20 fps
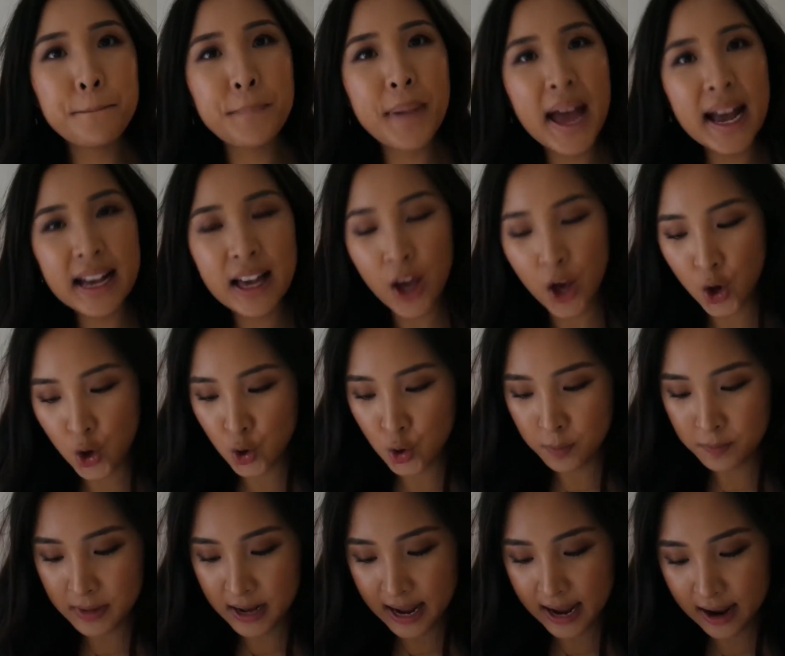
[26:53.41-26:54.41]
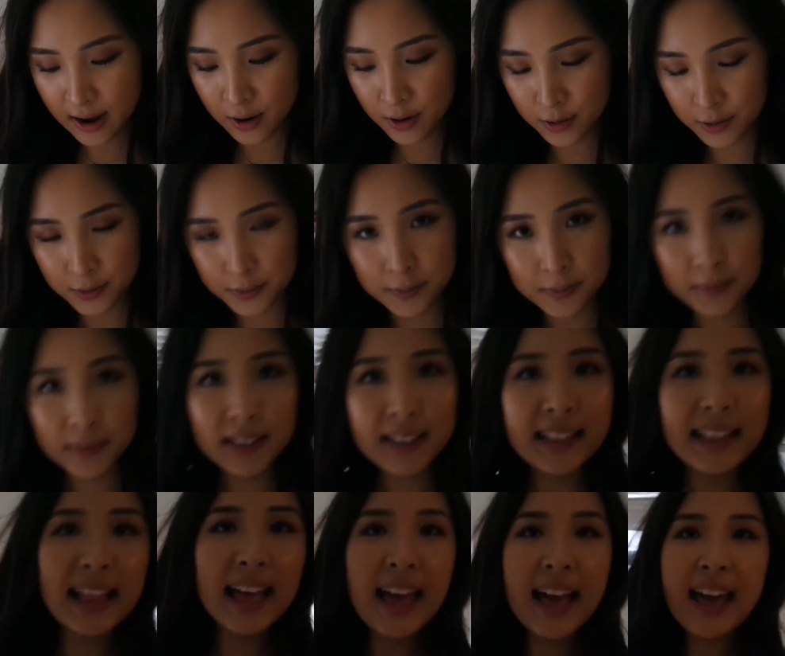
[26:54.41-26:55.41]
Back home now.
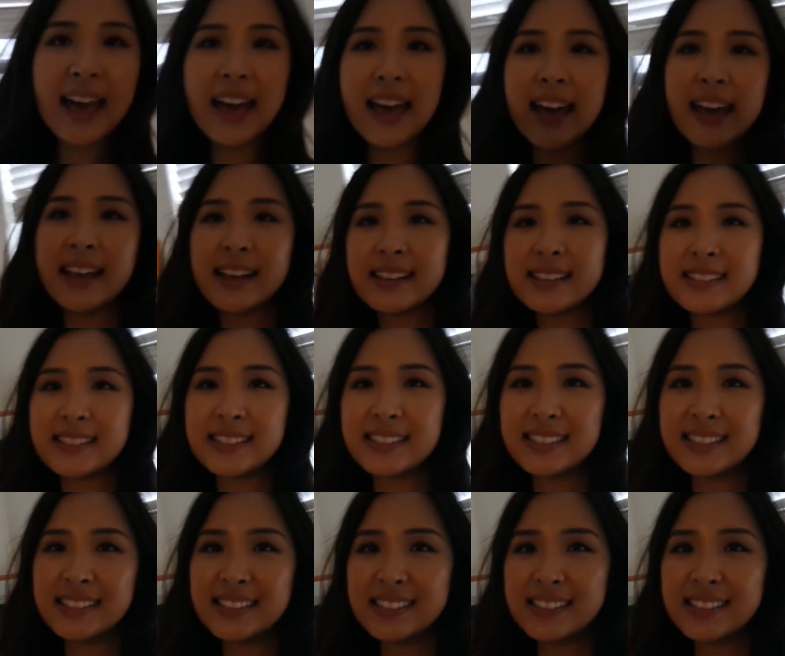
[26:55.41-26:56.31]
Let's